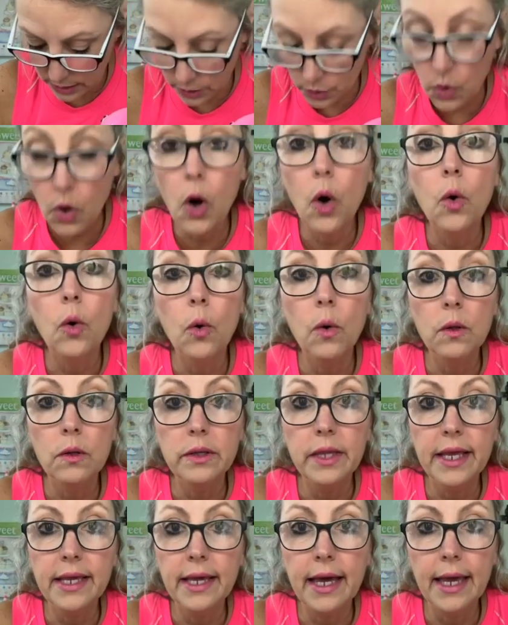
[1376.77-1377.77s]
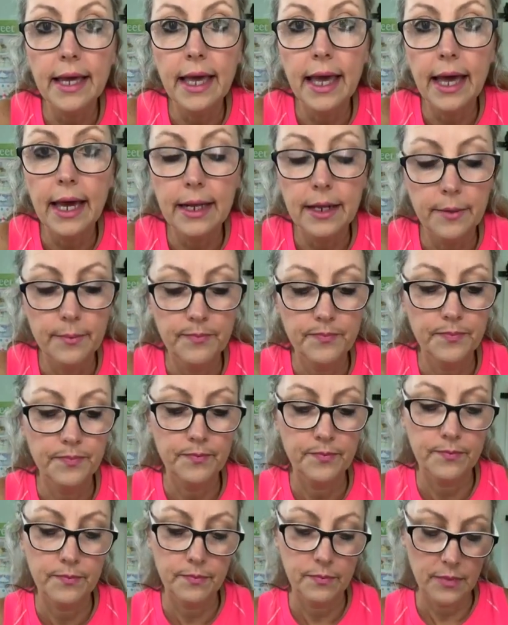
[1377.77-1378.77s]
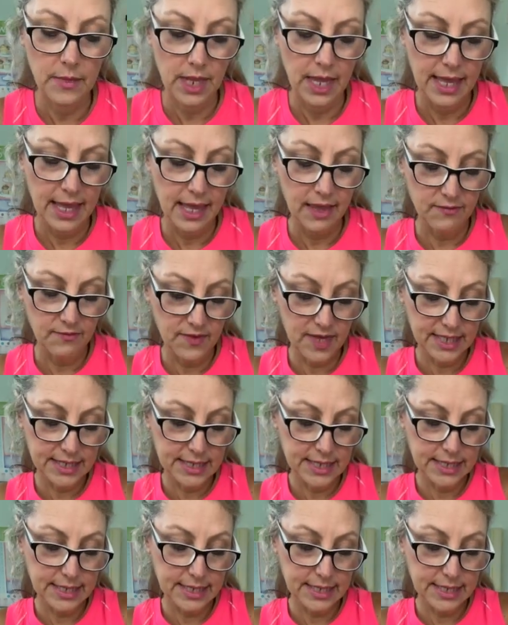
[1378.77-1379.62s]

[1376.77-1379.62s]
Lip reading: like a little hole like I had, it